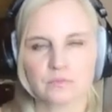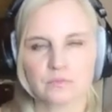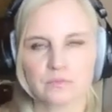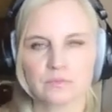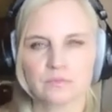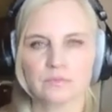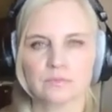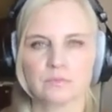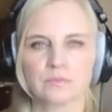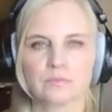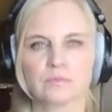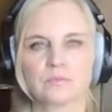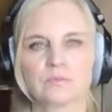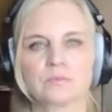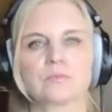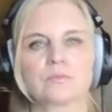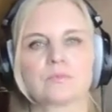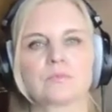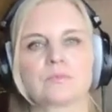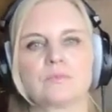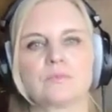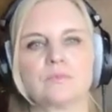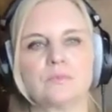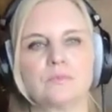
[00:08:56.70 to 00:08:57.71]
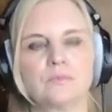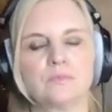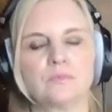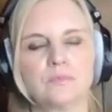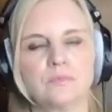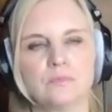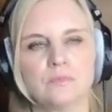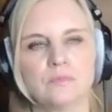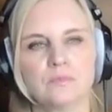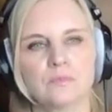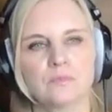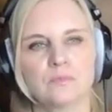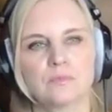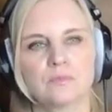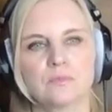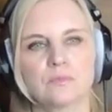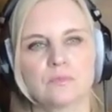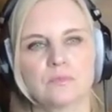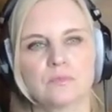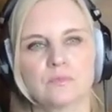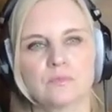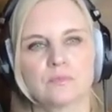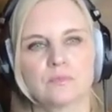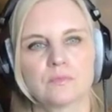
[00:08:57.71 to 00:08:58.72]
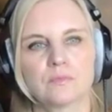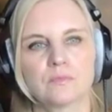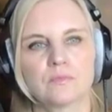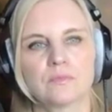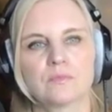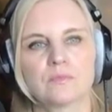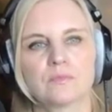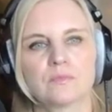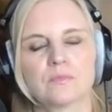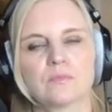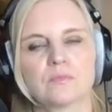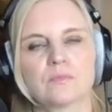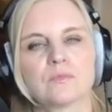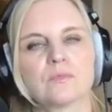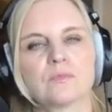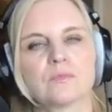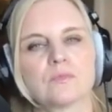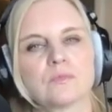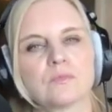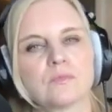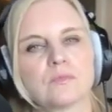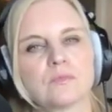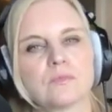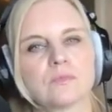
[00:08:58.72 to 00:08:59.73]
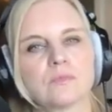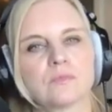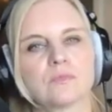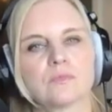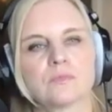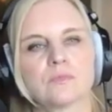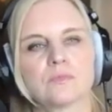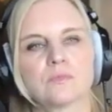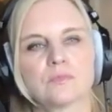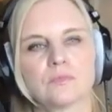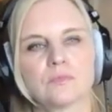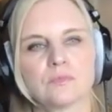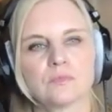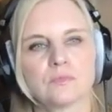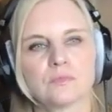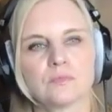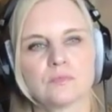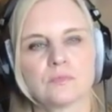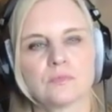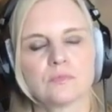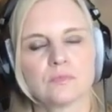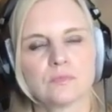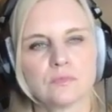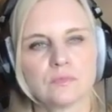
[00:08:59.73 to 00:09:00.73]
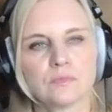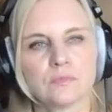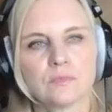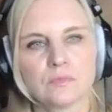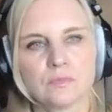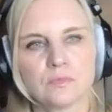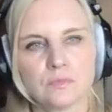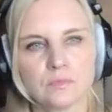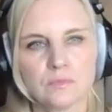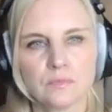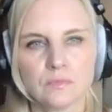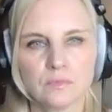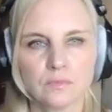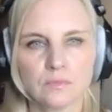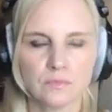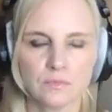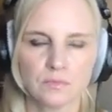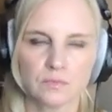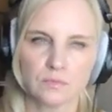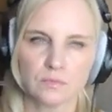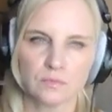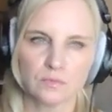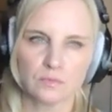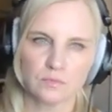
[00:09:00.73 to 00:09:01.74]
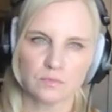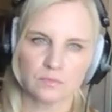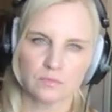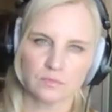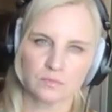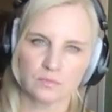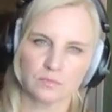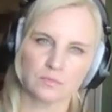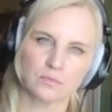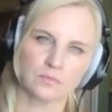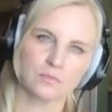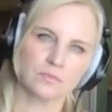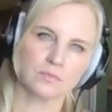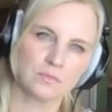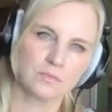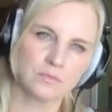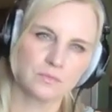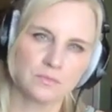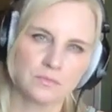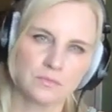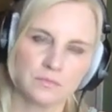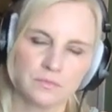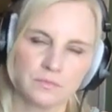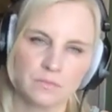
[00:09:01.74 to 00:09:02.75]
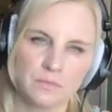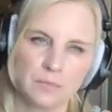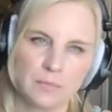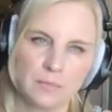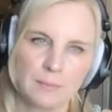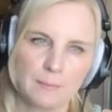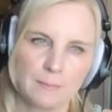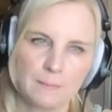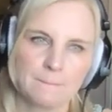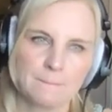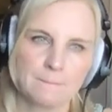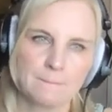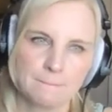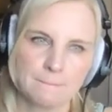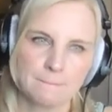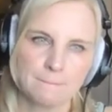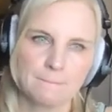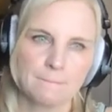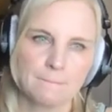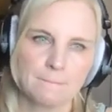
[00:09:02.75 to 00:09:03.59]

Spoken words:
(not speaking)